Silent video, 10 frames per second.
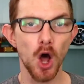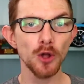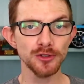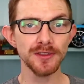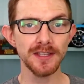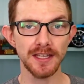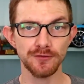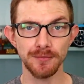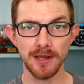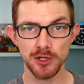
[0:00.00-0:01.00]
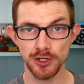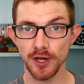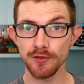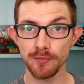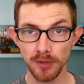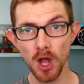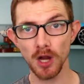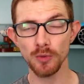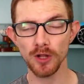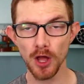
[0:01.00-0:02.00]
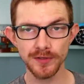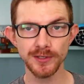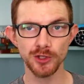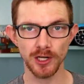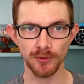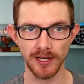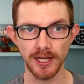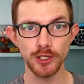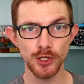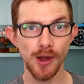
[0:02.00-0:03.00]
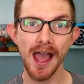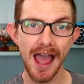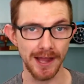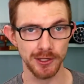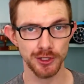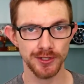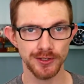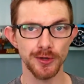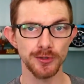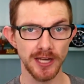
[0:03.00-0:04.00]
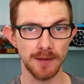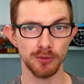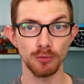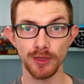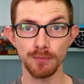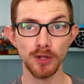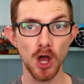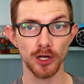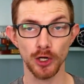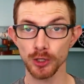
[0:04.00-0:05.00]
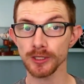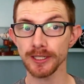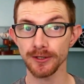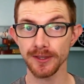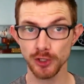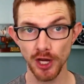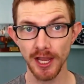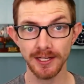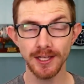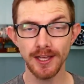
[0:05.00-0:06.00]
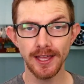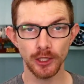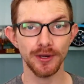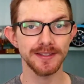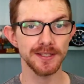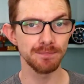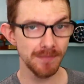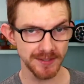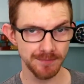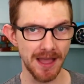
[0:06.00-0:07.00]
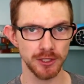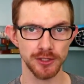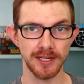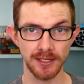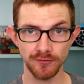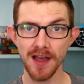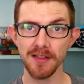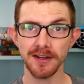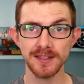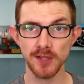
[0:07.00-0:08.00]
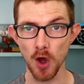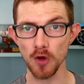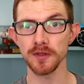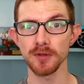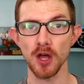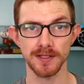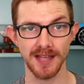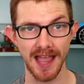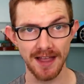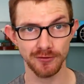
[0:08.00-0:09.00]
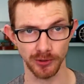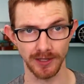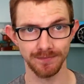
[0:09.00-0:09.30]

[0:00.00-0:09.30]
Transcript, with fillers: Altering the information of the block will also generate a new hash, so tampering with a block earlier in the chain creates a mismatch that invalidates all the blocks after